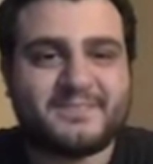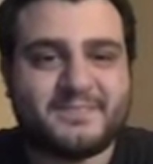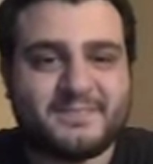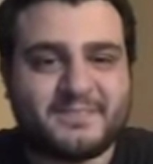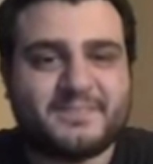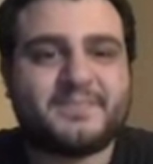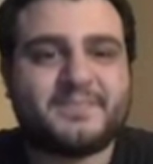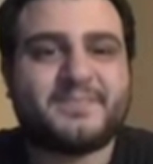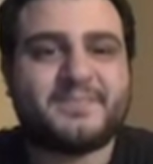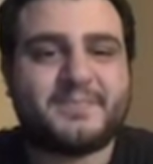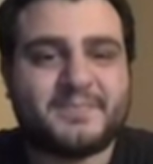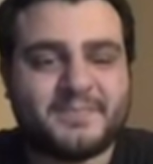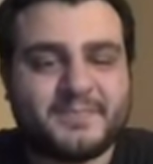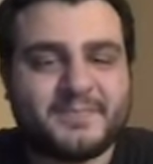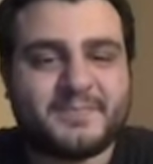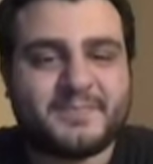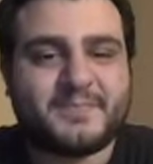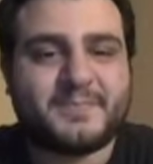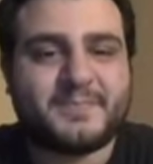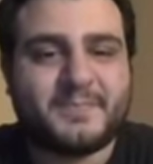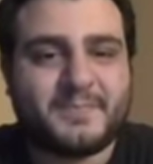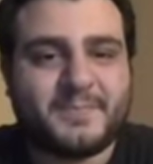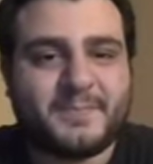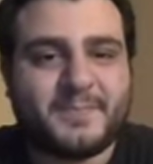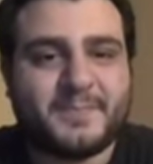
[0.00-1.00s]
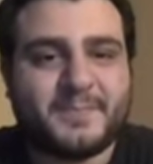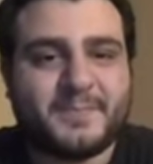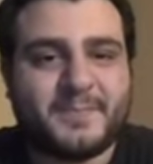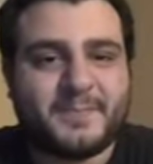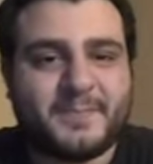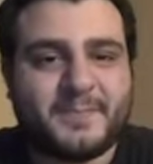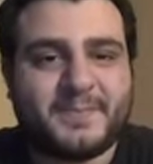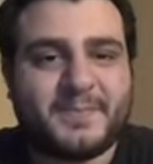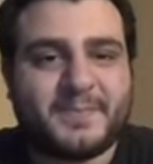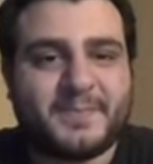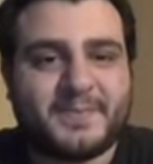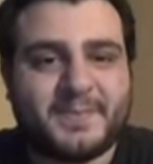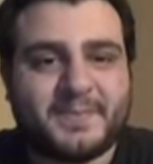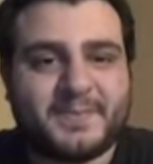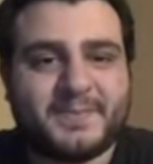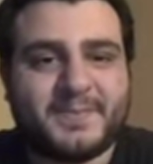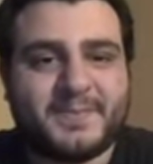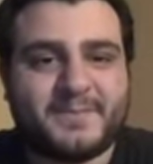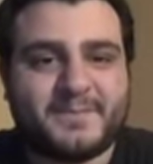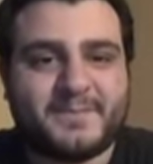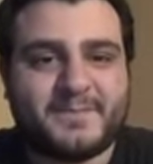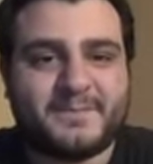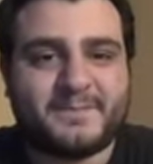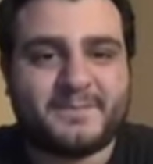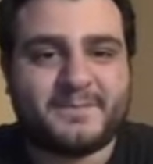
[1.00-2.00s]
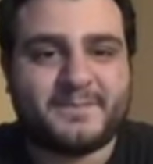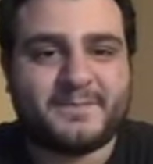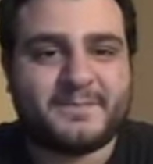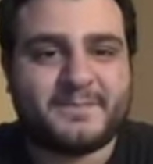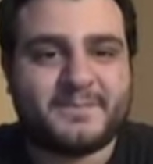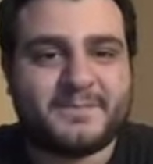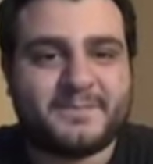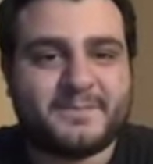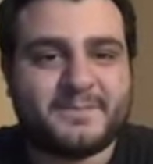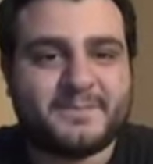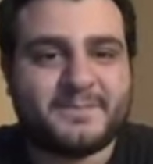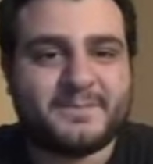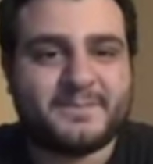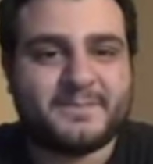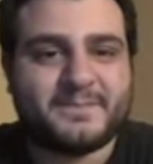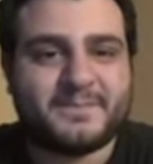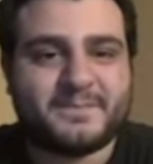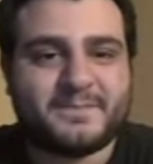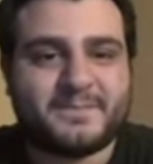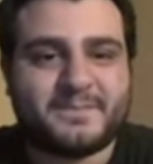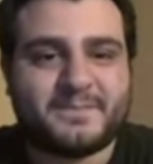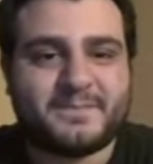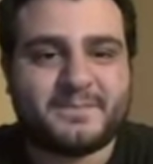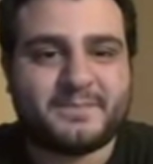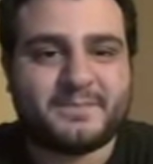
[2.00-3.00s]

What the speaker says: This person isn't speaking.